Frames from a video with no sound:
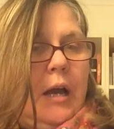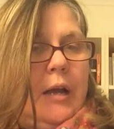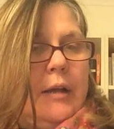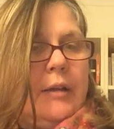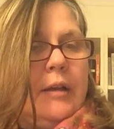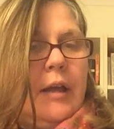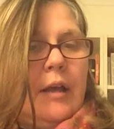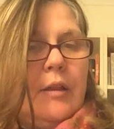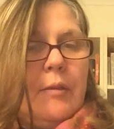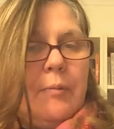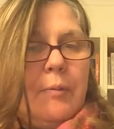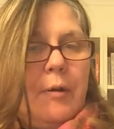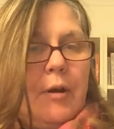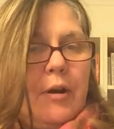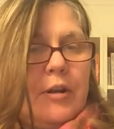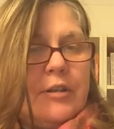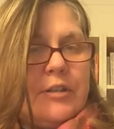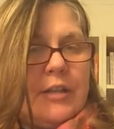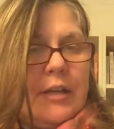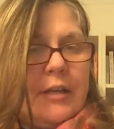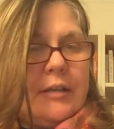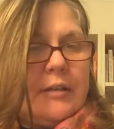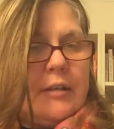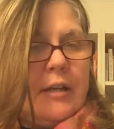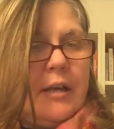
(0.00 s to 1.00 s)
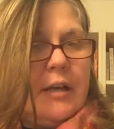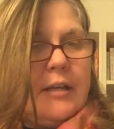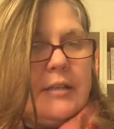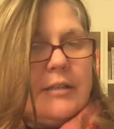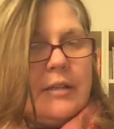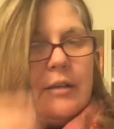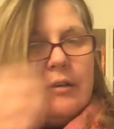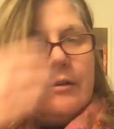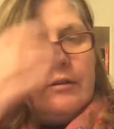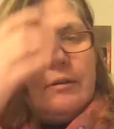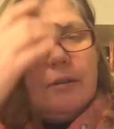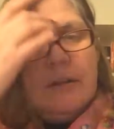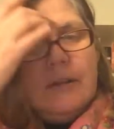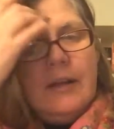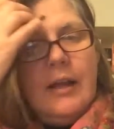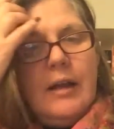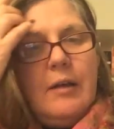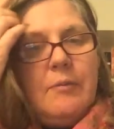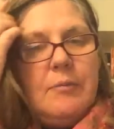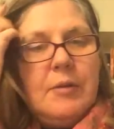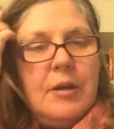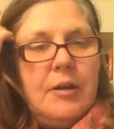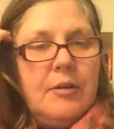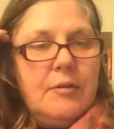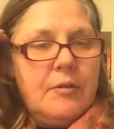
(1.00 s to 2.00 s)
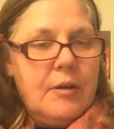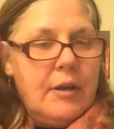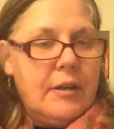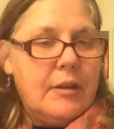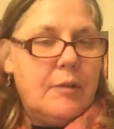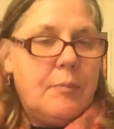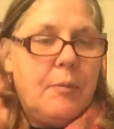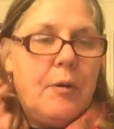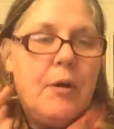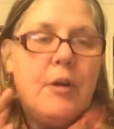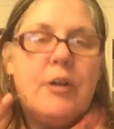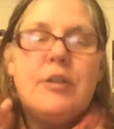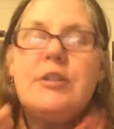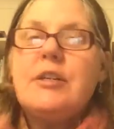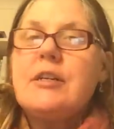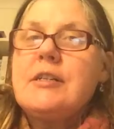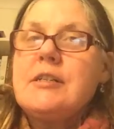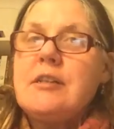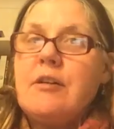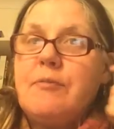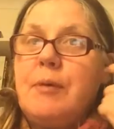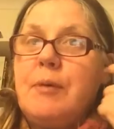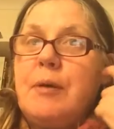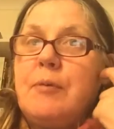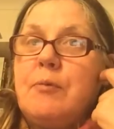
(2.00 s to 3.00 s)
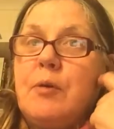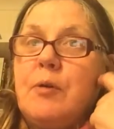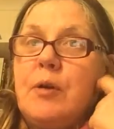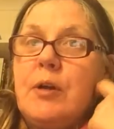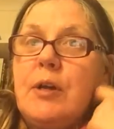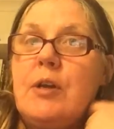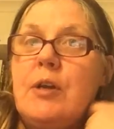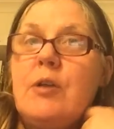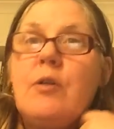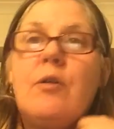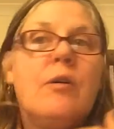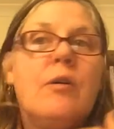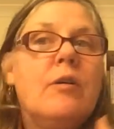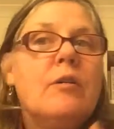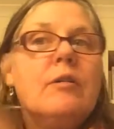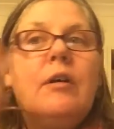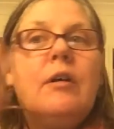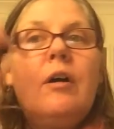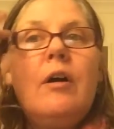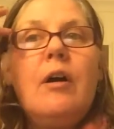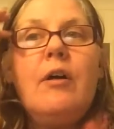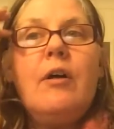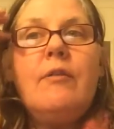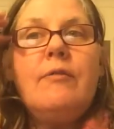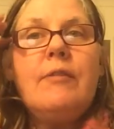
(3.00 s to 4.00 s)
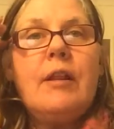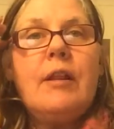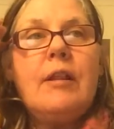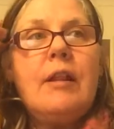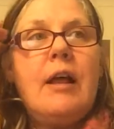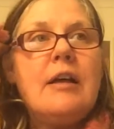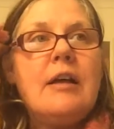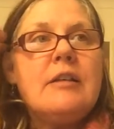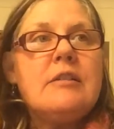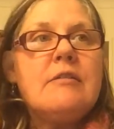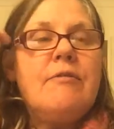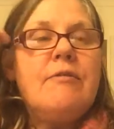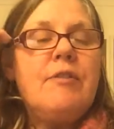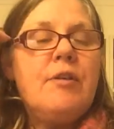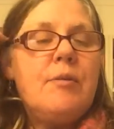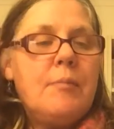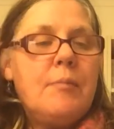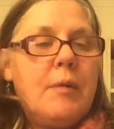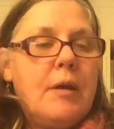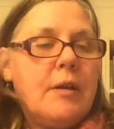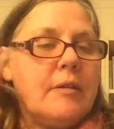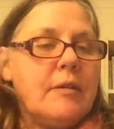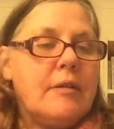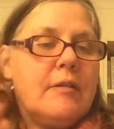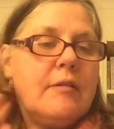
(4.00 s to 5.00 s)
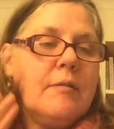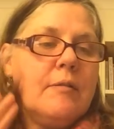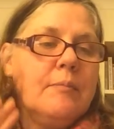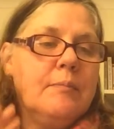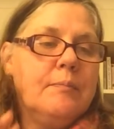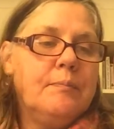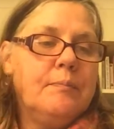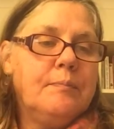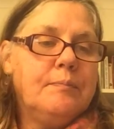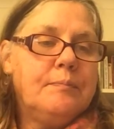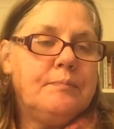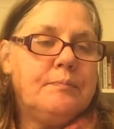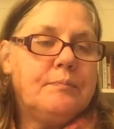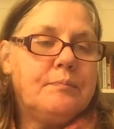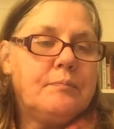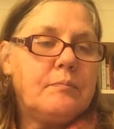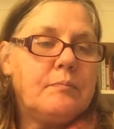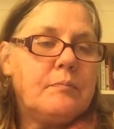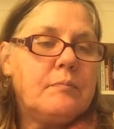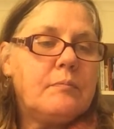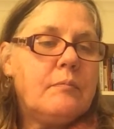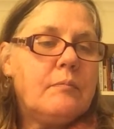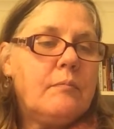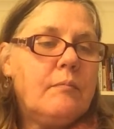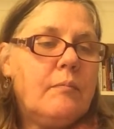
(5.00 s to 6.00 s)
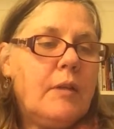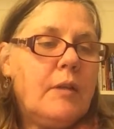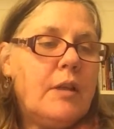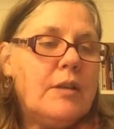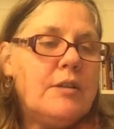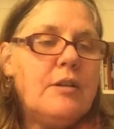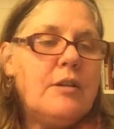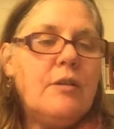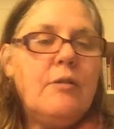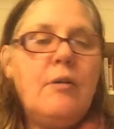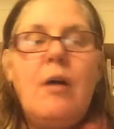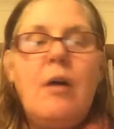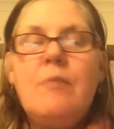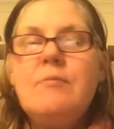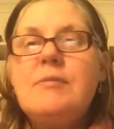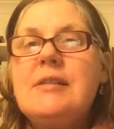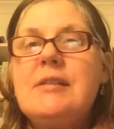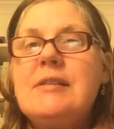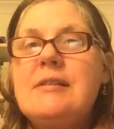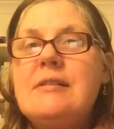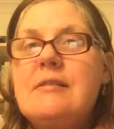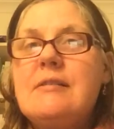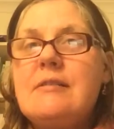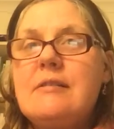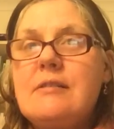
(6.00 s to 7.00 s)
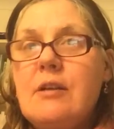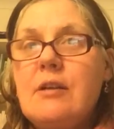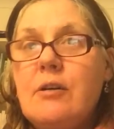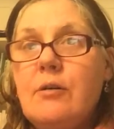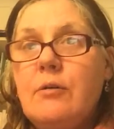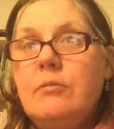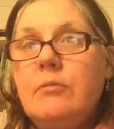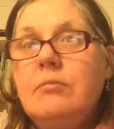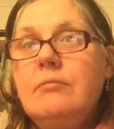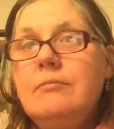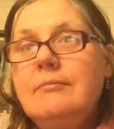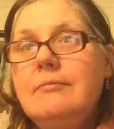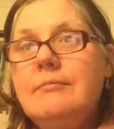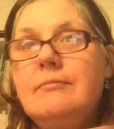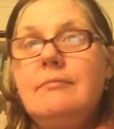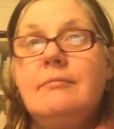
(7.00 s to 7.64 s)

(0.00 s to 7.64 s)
Another project, so now I'm going to look at the projects I've been working on over the last few months. So I'm still